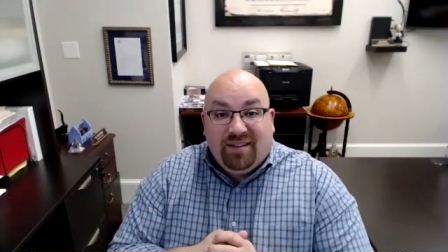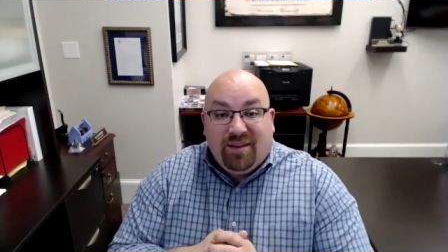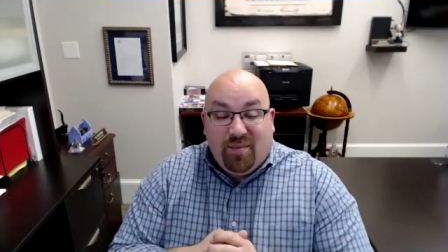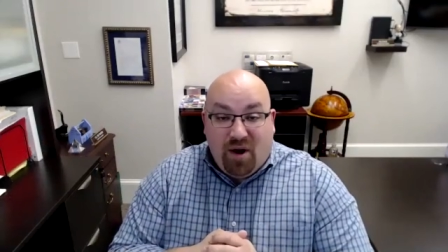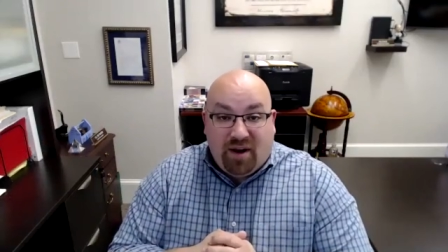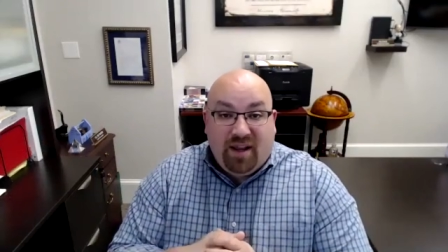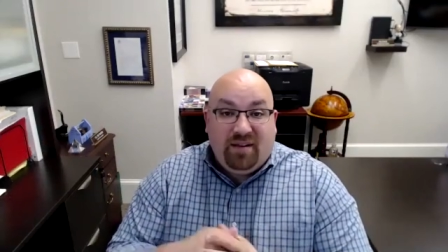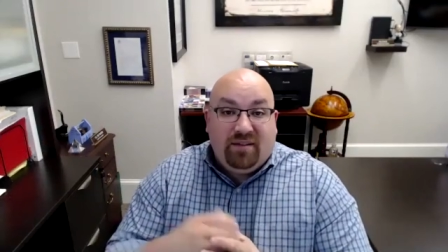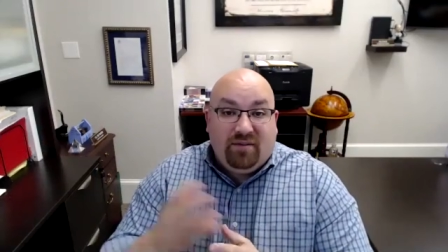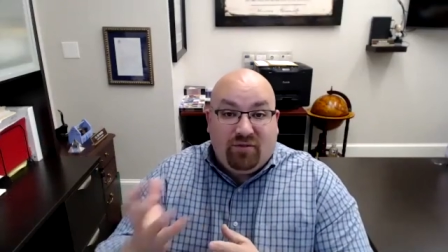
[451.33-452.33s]
the
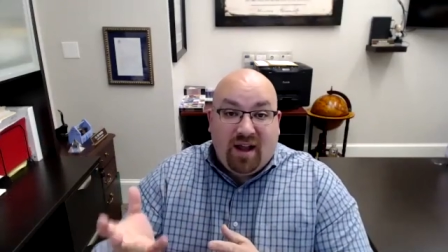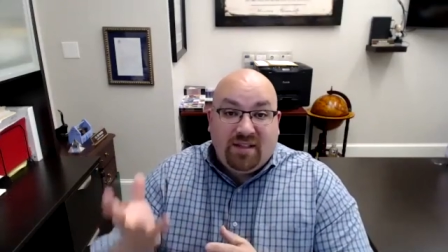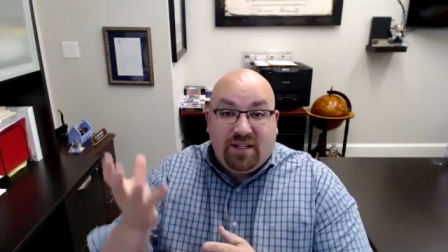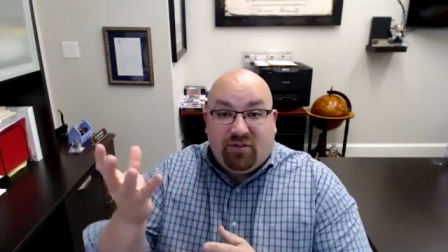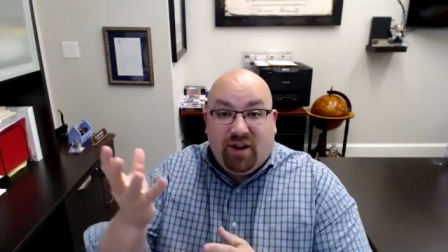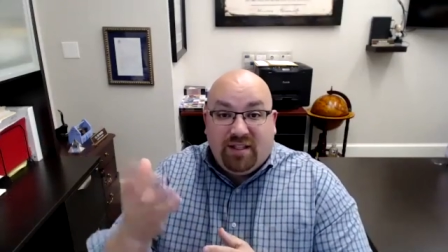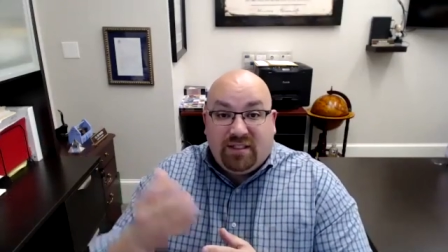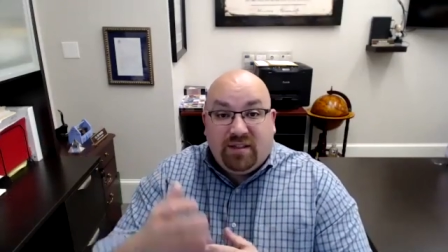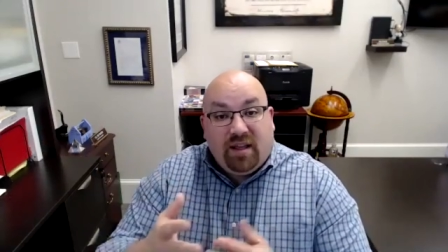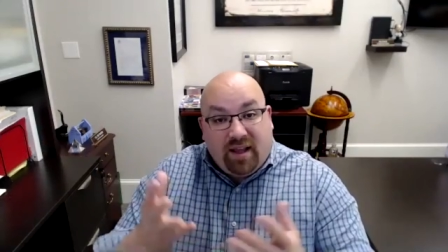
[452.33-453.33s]
market rising
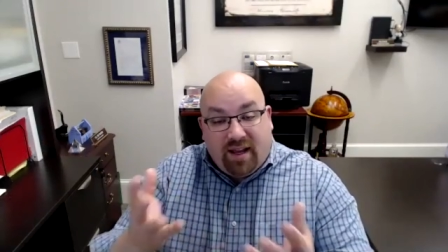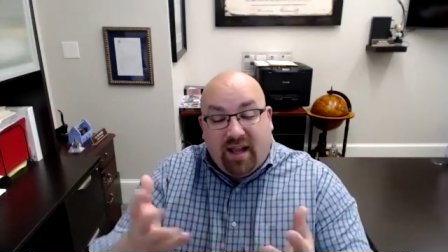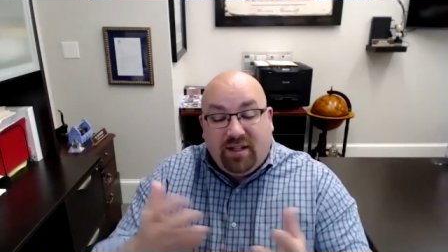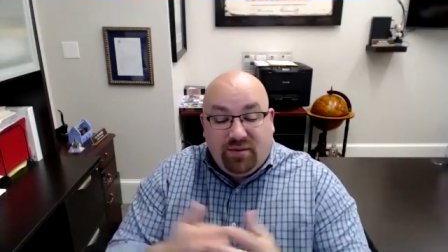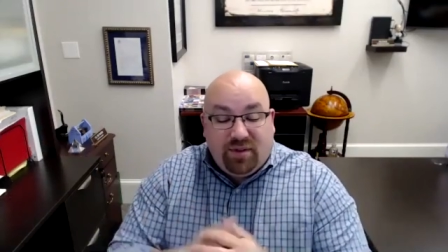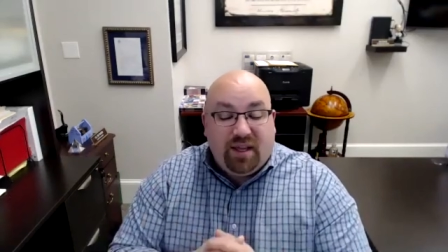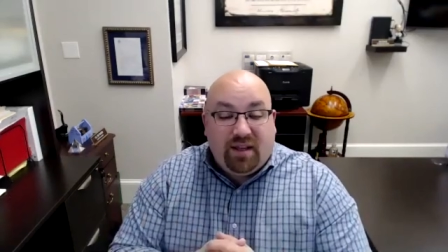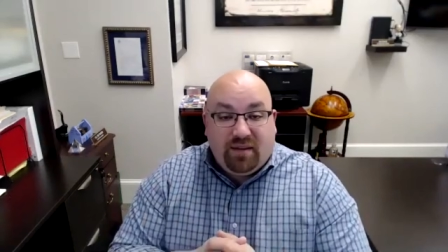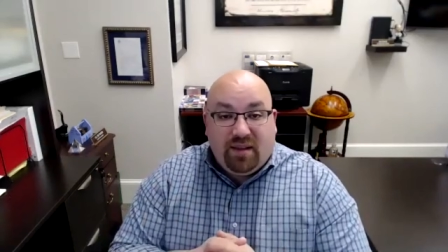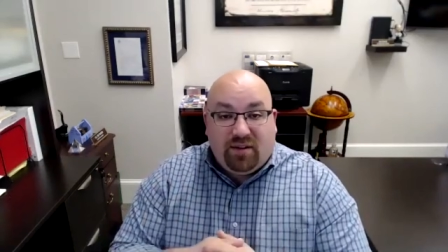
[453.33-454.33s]
rates and like i do think
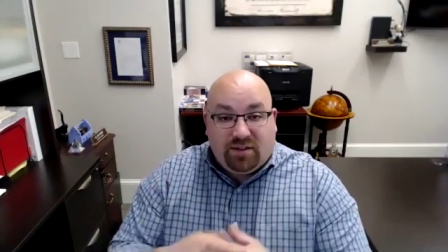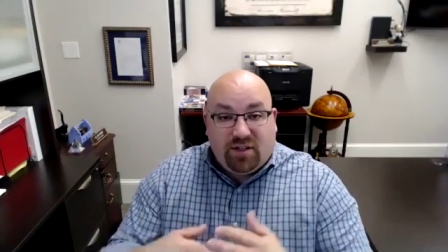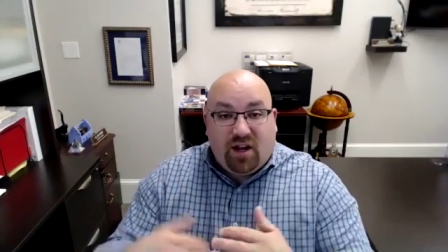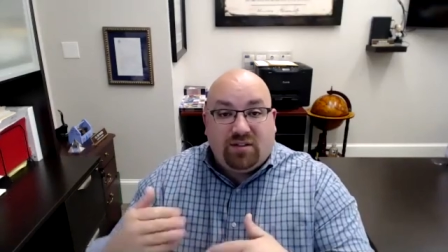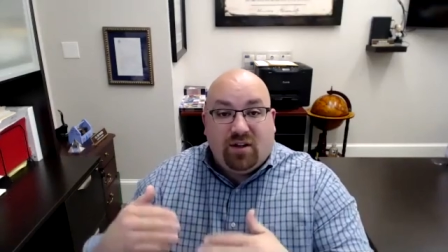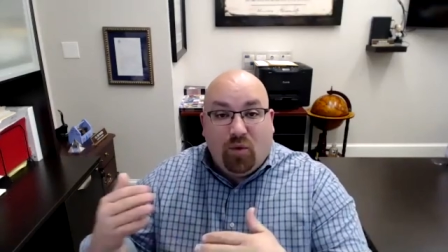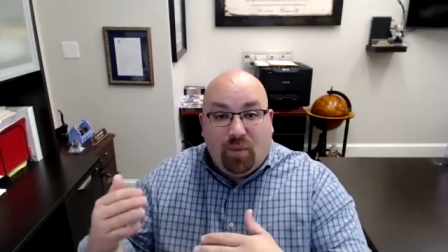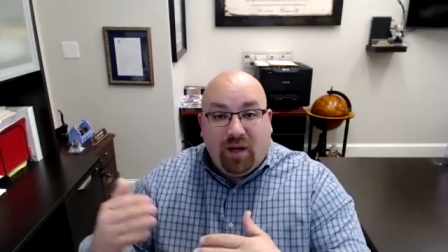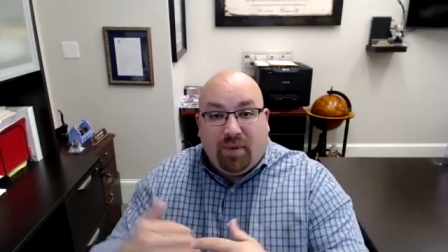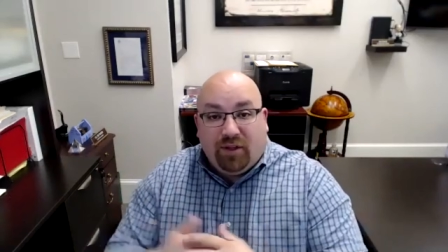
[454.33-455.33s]
that that'll start to
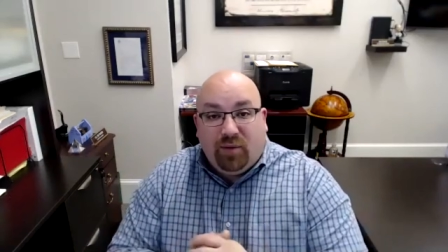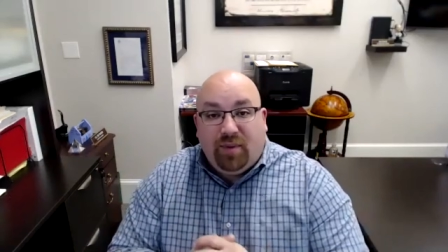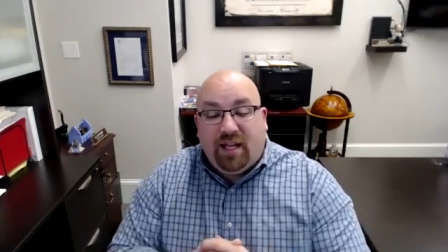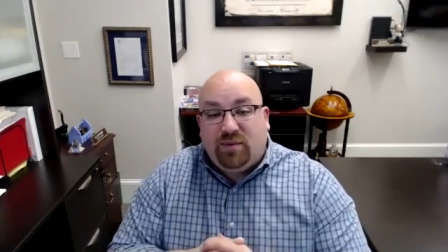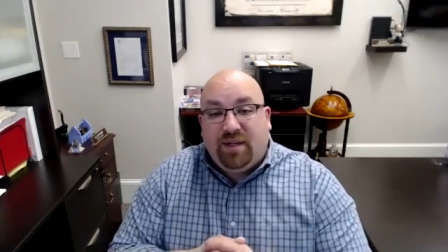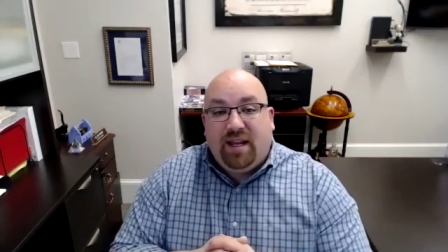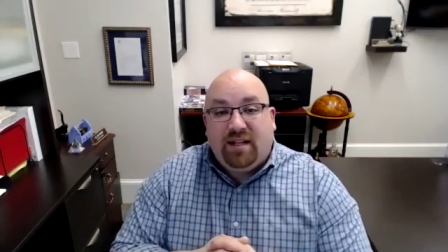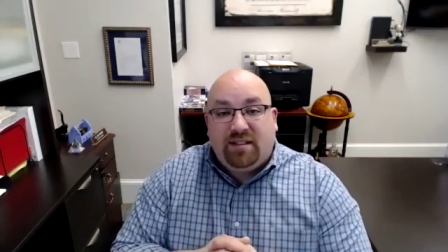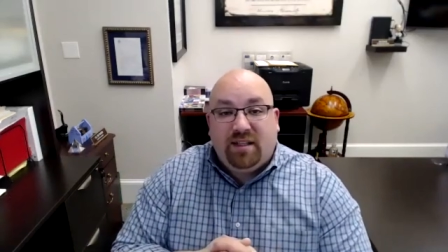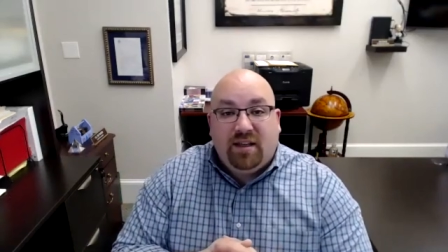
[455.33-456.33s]
open up a little bit as we get
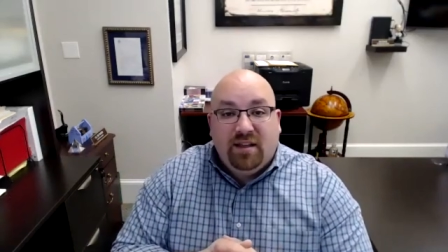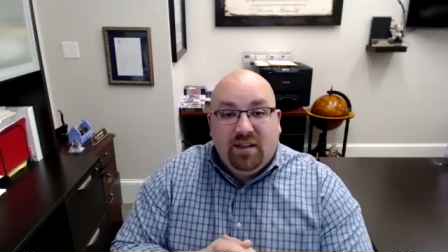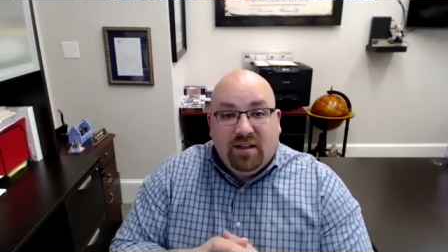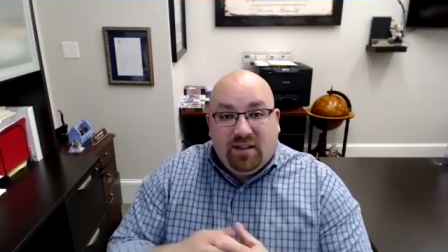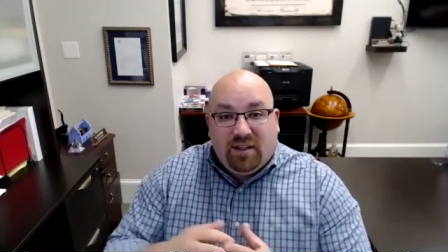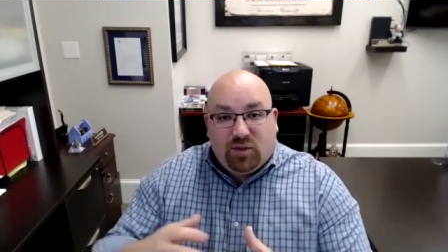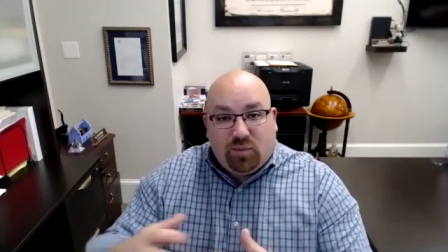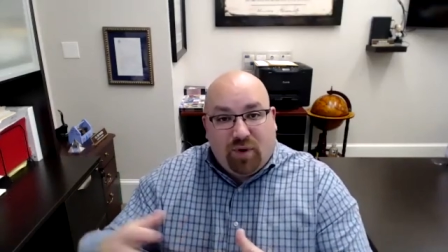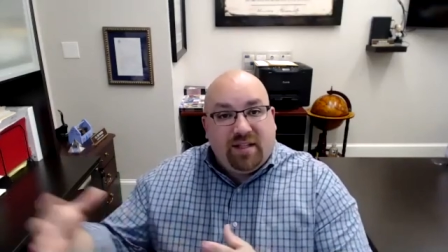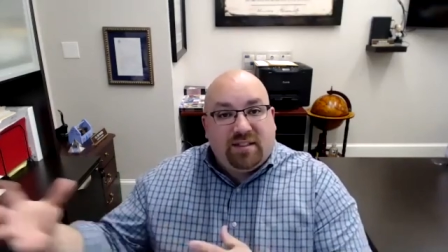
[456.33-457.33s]
into the the
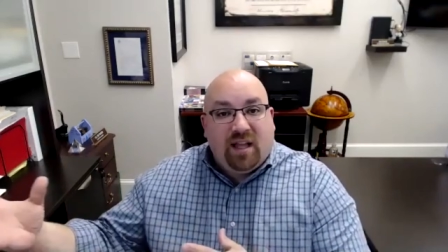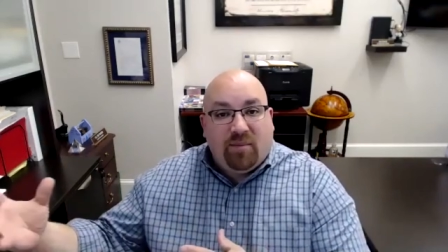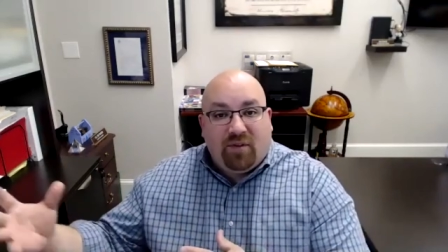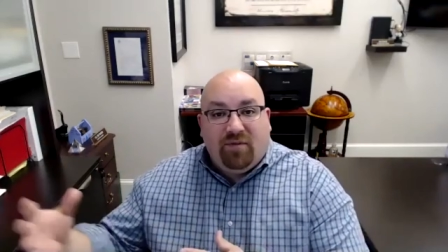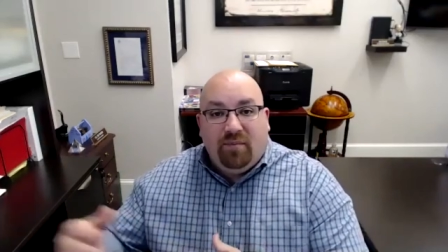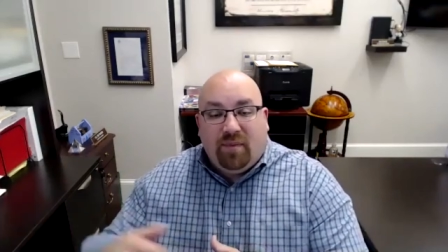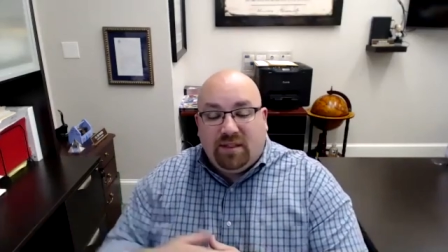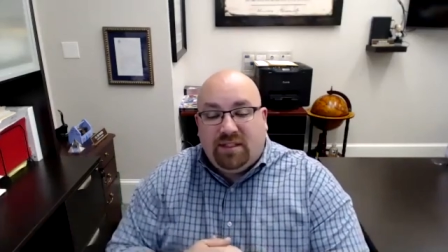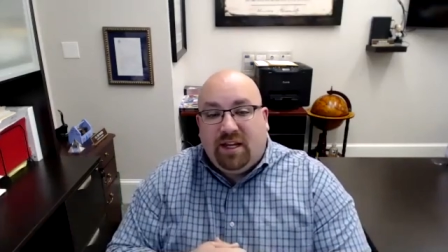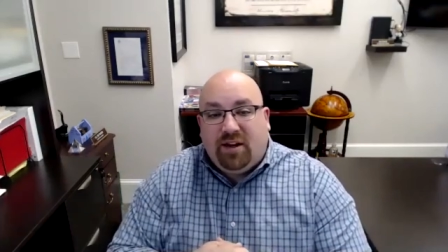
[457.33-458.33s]
spring and summer
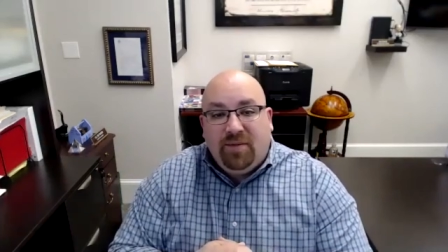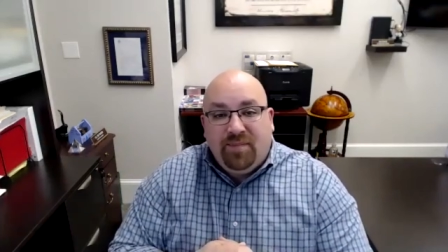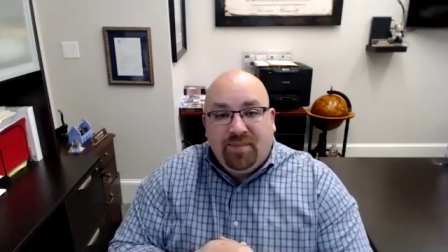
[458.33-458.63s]
months here